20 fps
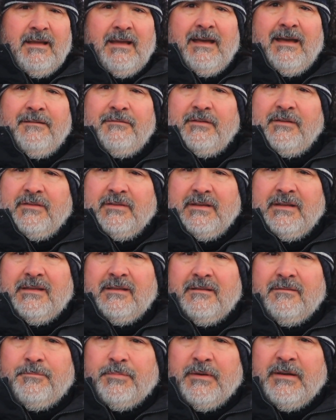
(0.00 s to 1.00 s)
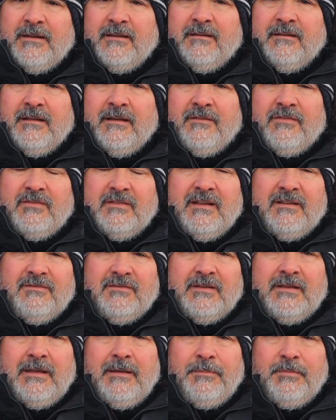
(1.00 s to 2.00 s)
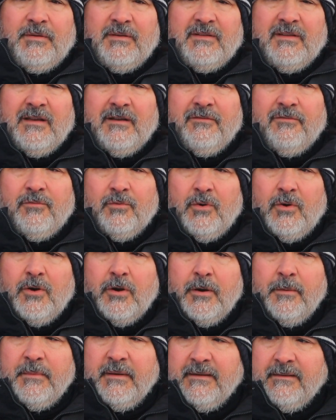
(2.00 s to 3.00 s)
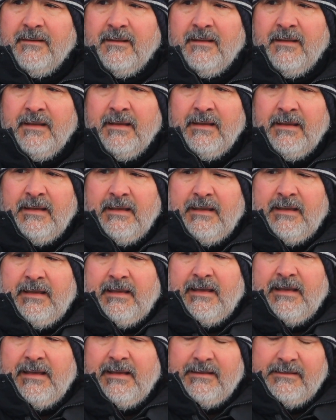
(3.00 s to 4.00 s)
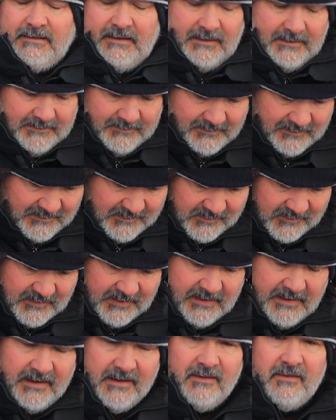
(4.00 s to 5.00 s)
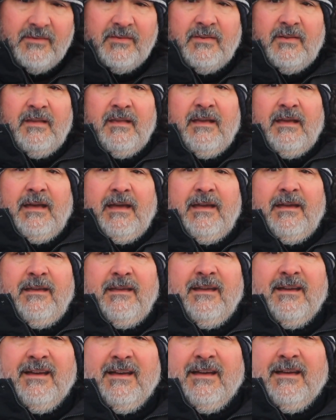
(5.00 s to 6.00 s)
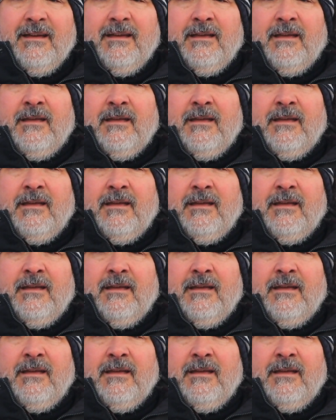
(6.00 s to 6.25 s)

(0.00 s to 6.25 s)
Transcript: Obviously, bring enough stuff to keep yourself warm. And and in this case, I. Uh,